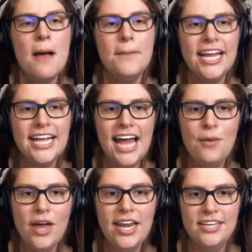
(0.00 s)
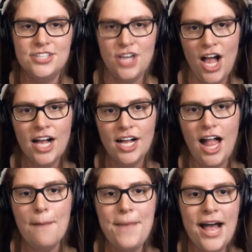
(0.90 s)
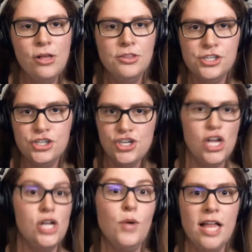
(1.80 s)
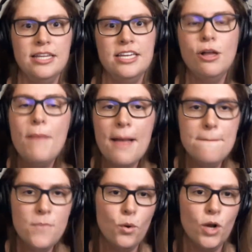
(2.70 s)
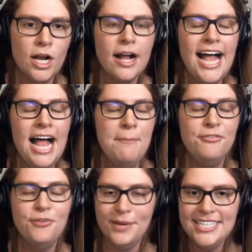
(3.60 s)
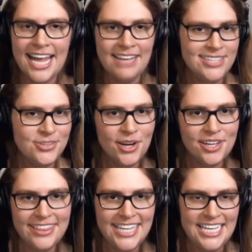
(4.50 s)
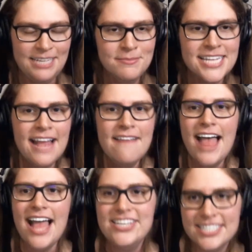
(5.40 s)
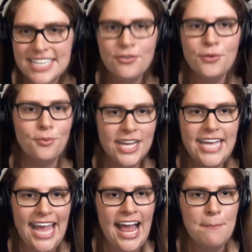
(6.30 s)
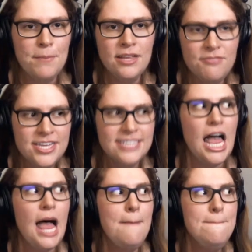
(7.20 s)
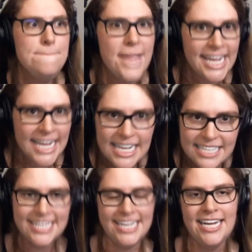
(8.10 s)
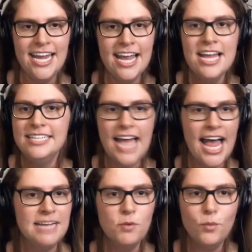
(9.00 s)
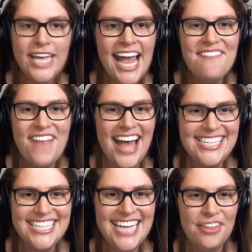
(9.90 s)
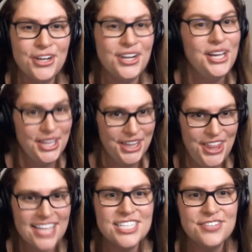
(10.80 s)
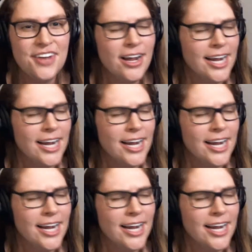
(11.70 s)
But I kind of wanted to talk about the show a little bit more before we dive into our themes and just give a recap of this amazing time we have had together thus far.